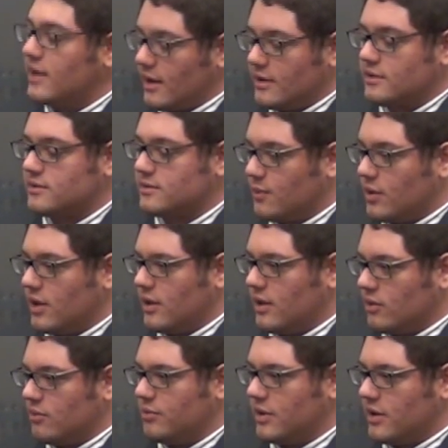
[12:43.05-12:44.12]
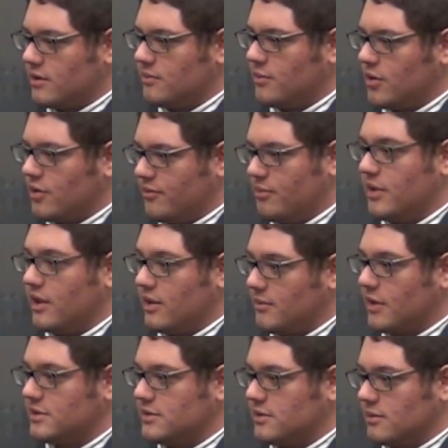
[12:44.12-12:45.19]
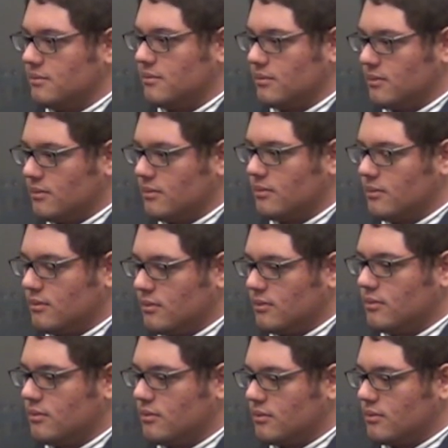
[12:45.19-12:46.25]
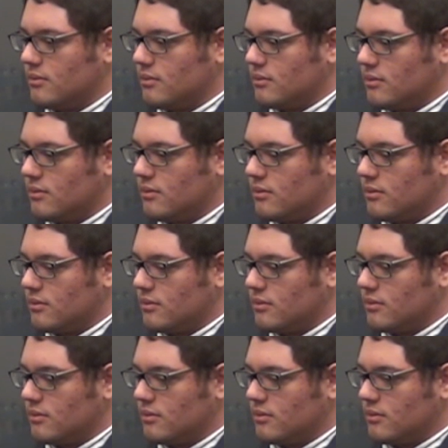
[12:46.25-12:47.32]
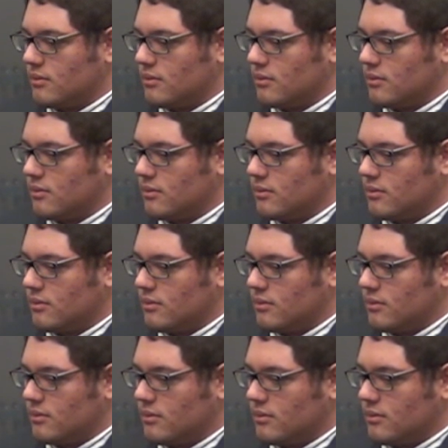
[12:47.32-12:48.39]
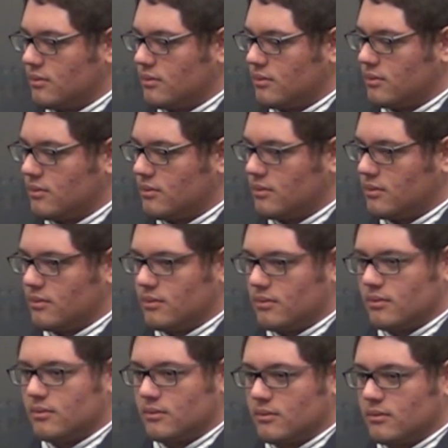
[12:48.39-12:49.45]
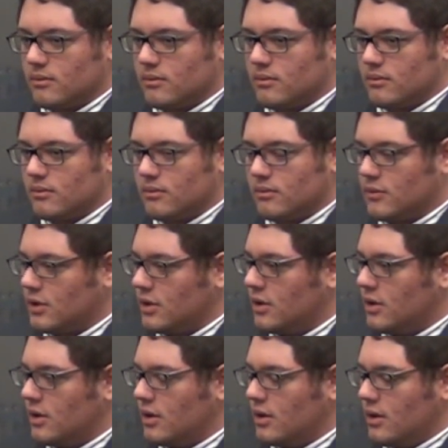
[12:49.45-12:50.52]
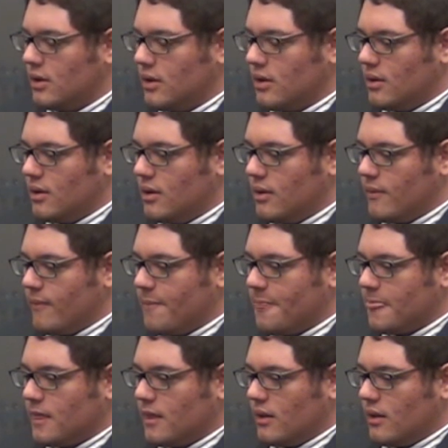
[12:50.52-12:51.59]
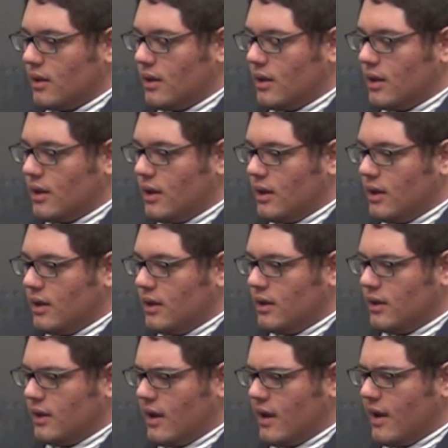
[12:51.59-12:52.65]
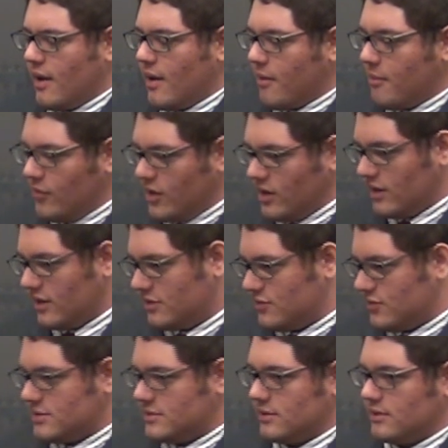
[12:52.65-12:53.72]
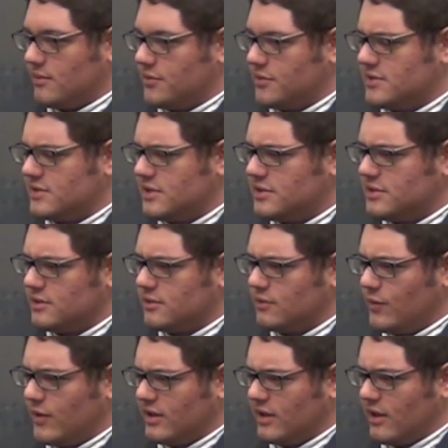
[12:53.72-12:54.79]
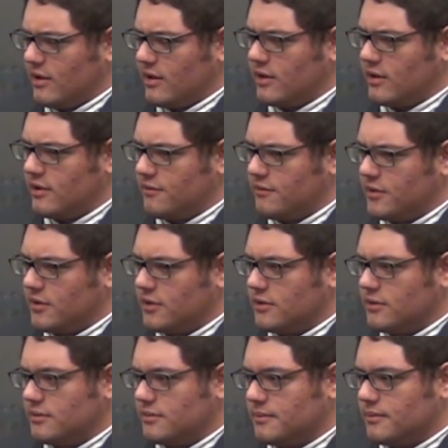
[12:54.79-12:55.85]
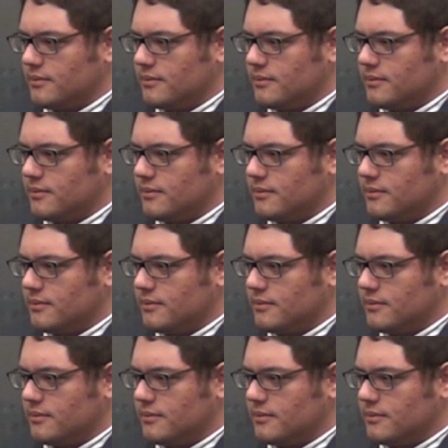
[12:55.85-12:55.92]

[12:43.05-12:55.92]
Yes, we completed both, me and my team. Okay. All right. No, I'm done. Do you have any questions of ourselves, Philly? Uh, I'm really interested in the position. When can I hear from you?